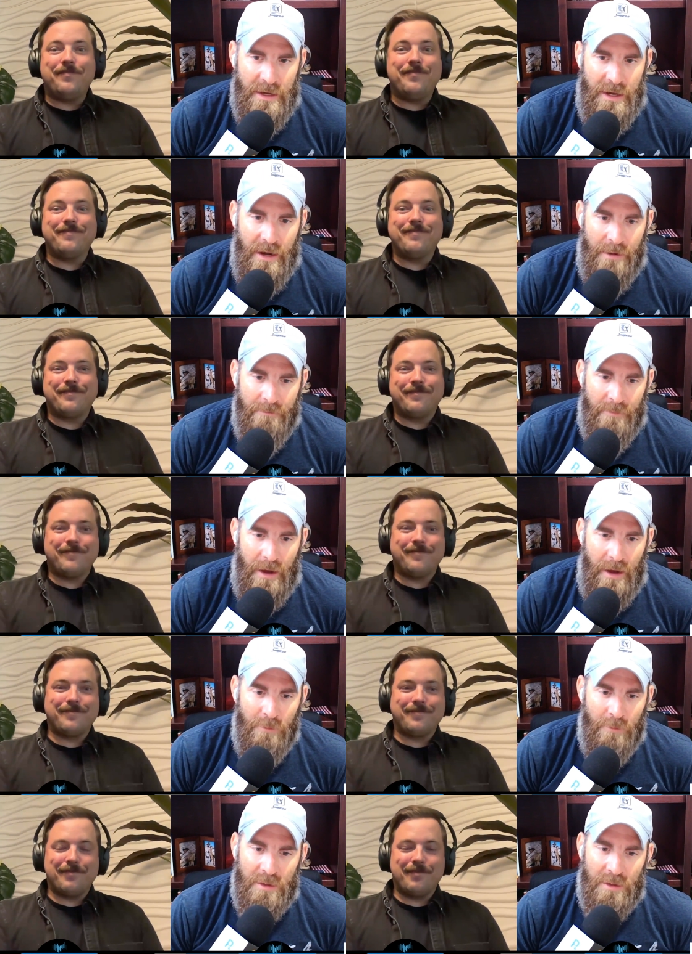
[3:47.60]
Speaker 1: um,
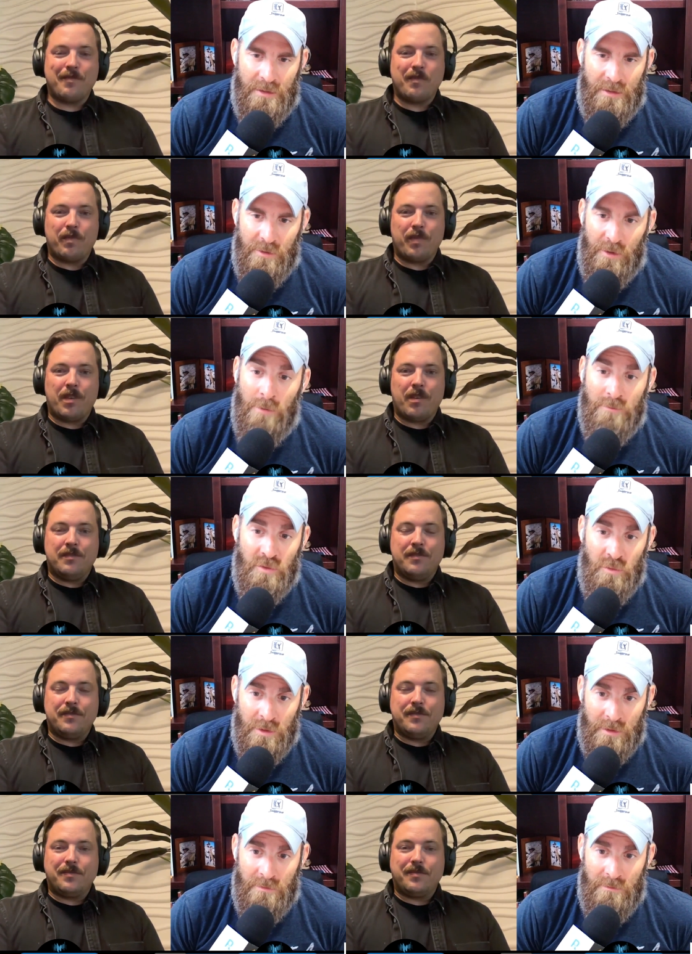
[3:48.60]
I'm looking at doing
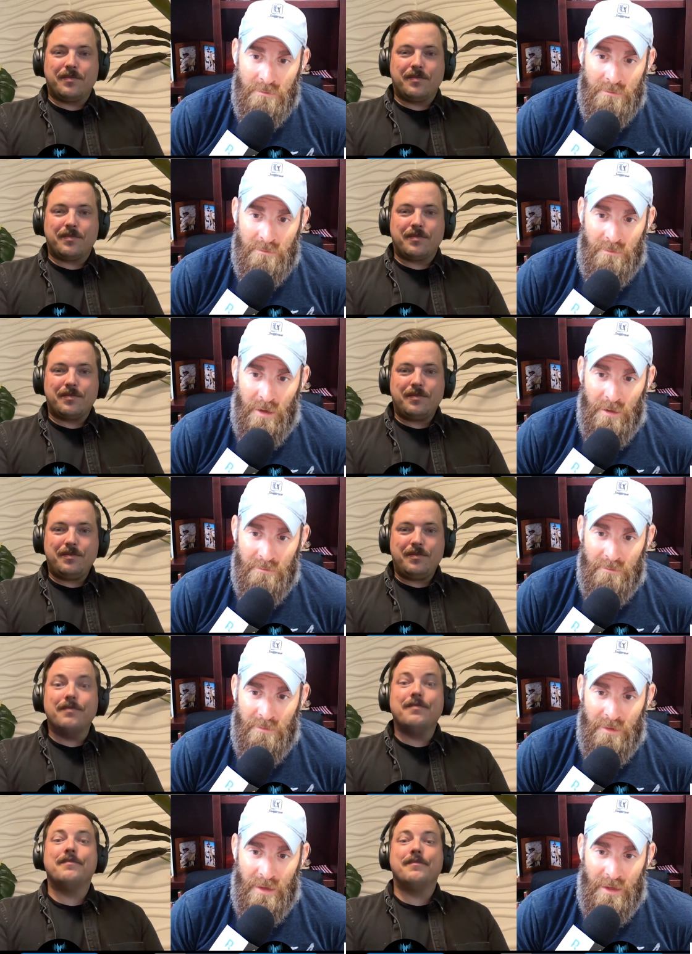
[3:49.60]
homeschooling, right?
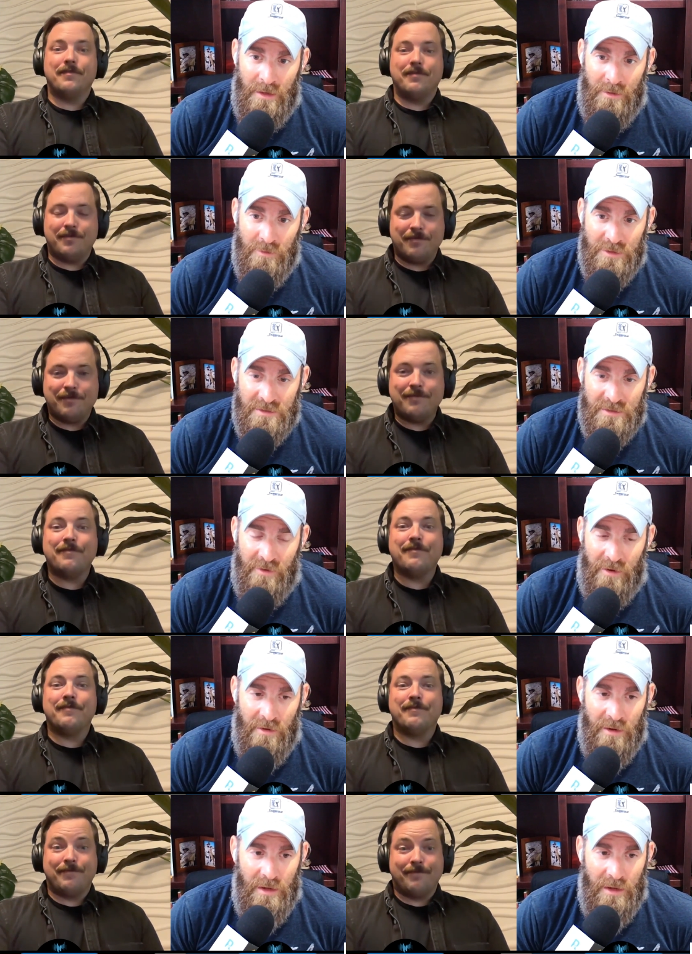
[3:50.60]
Uh, which is a
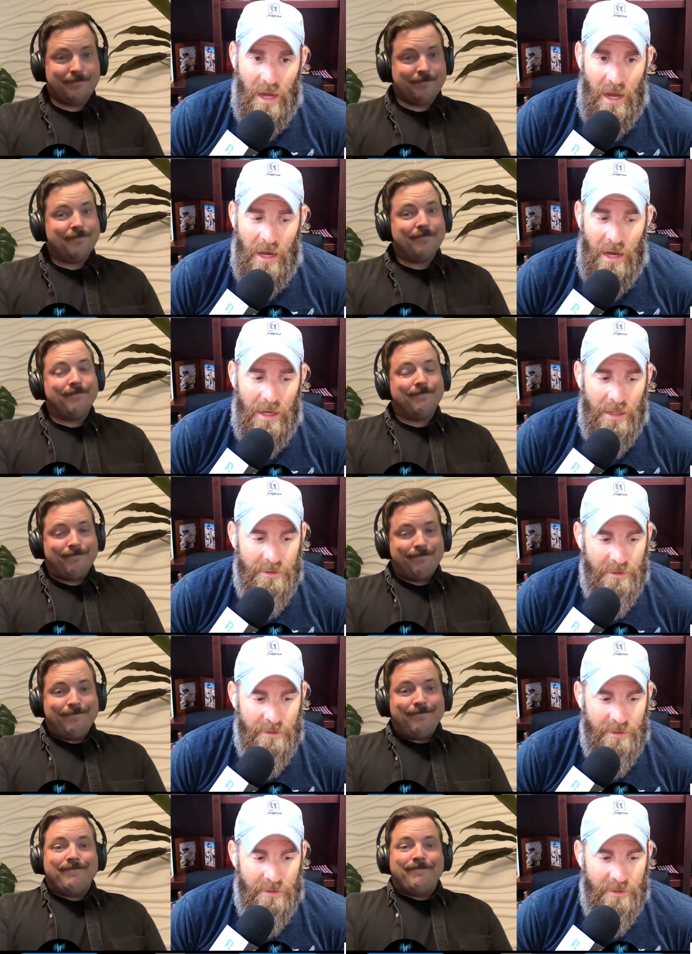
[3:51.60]
very odd.
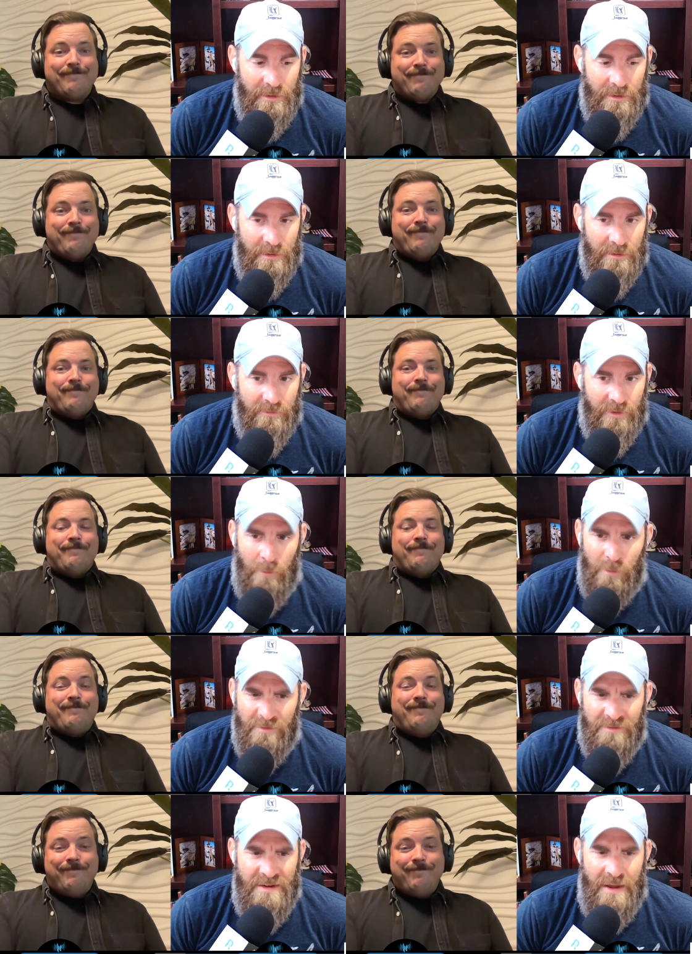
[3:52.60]
I would
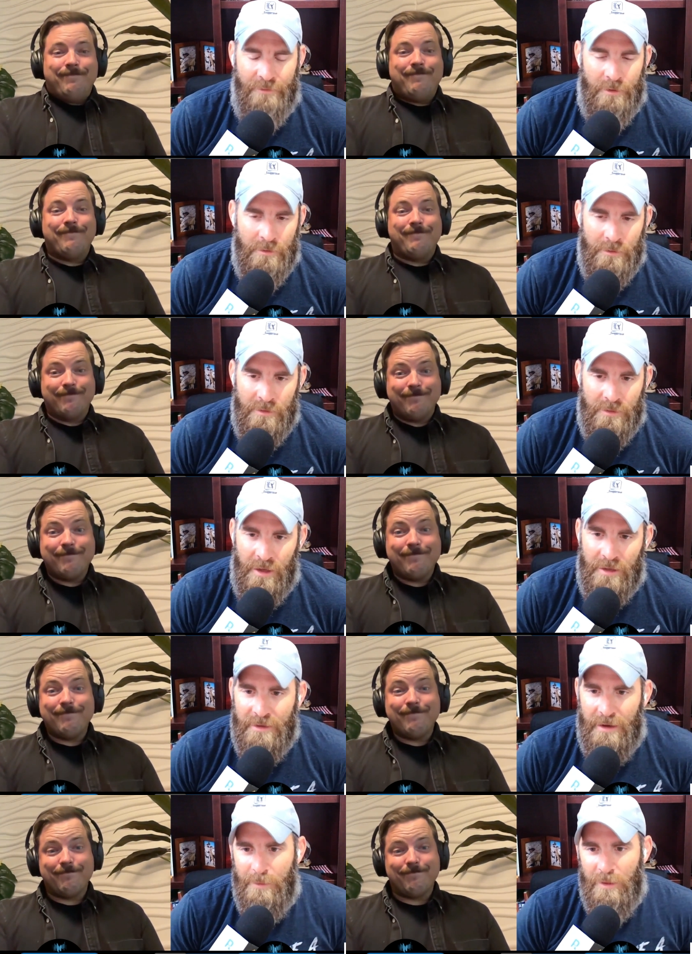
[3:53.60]
have never
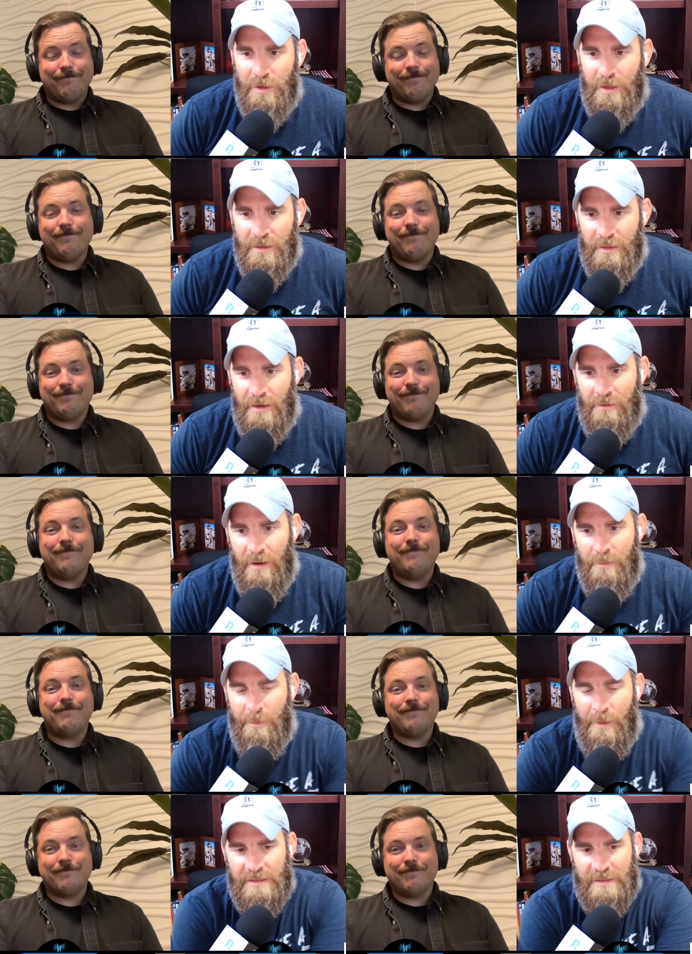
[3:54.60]
thought that I'd be looking at that, right?
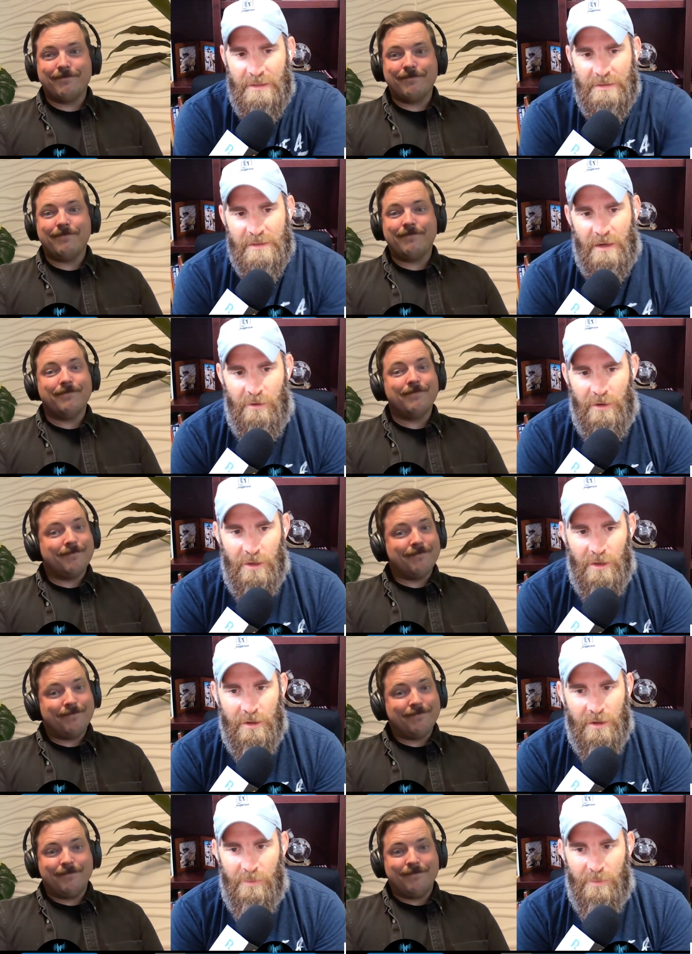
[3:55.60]
But my sons already go
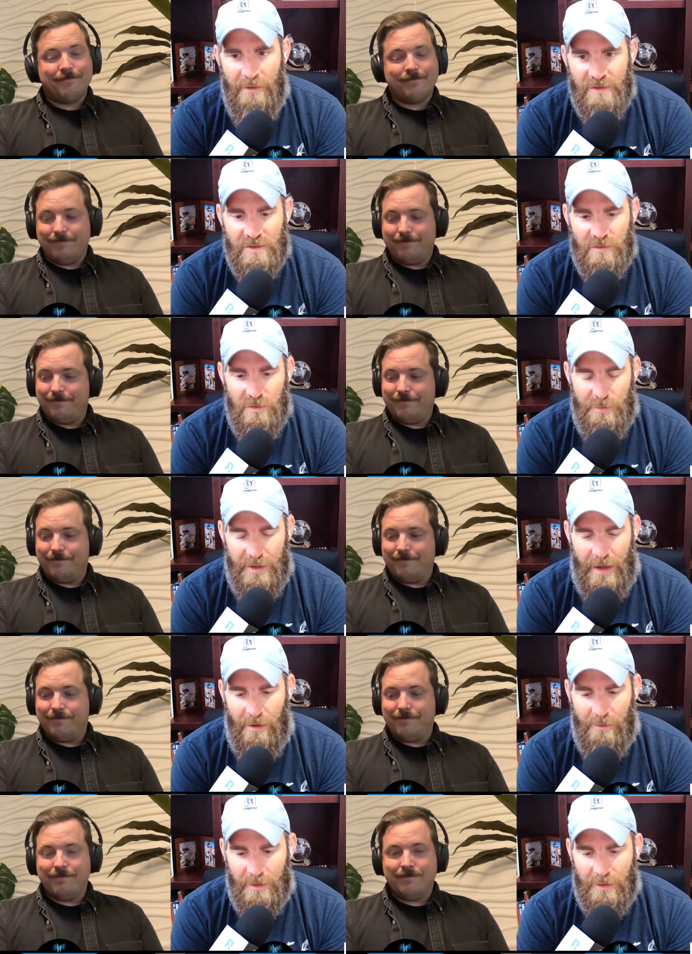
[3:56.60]
to private school, but
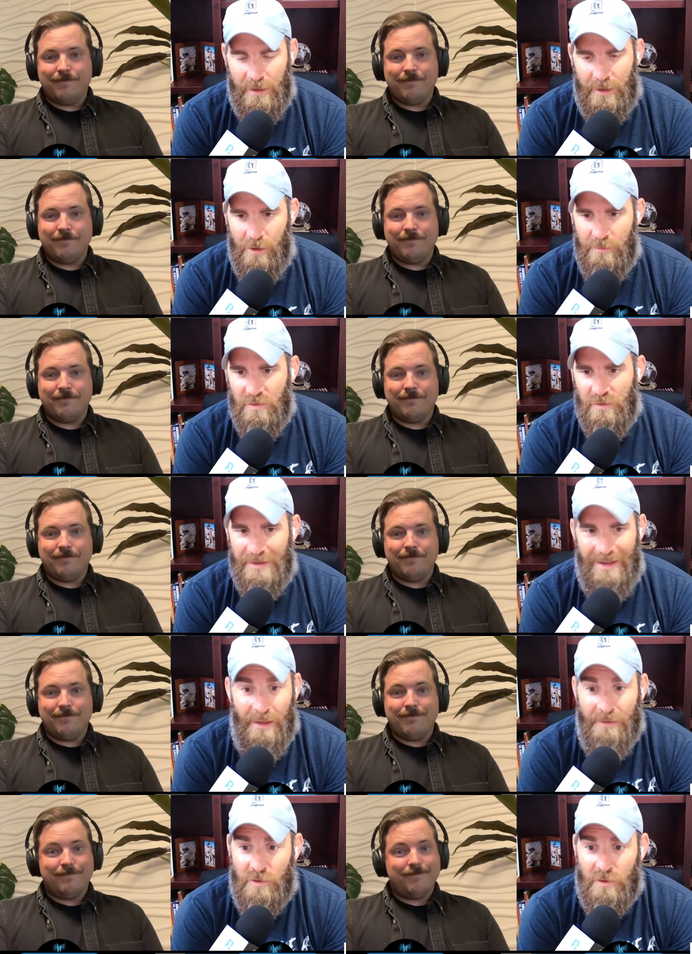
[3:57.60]
now I've been looking at homeschooling. I
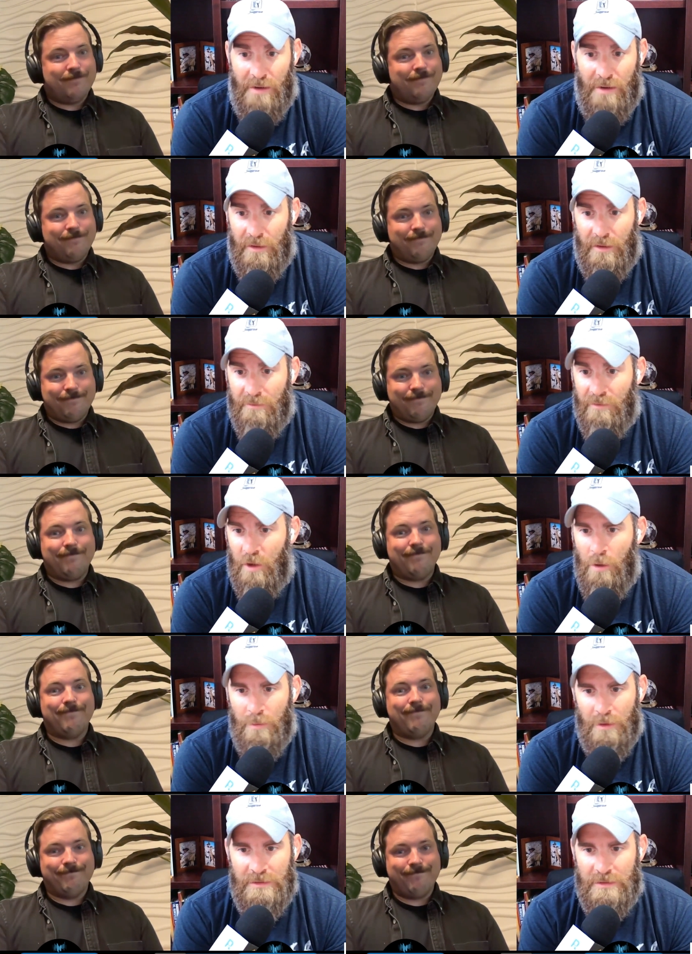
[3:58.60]
love to travel. I love to go
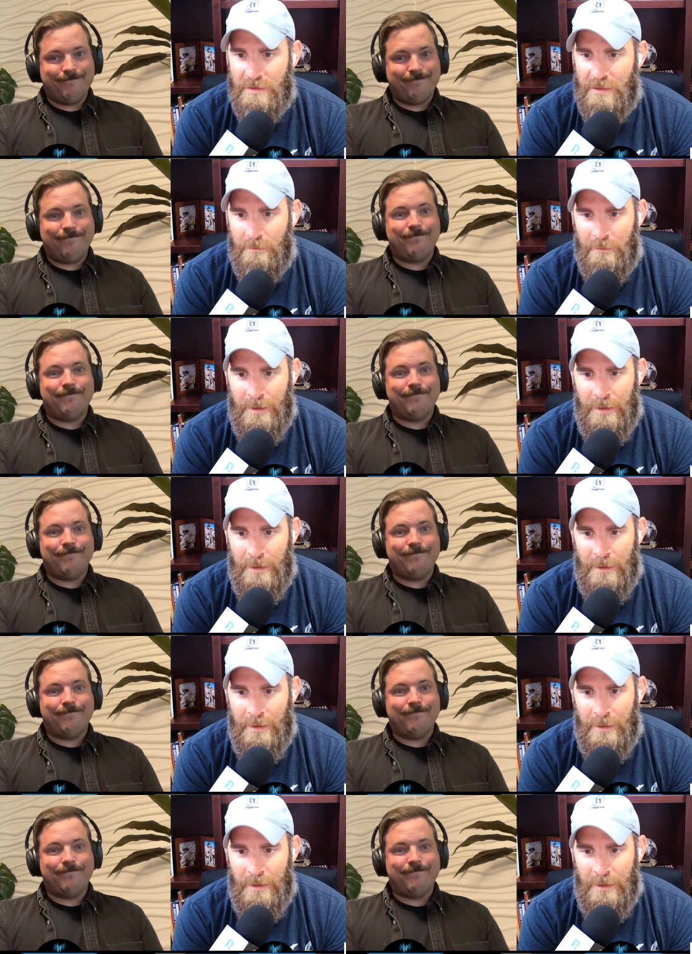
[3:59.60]
places, and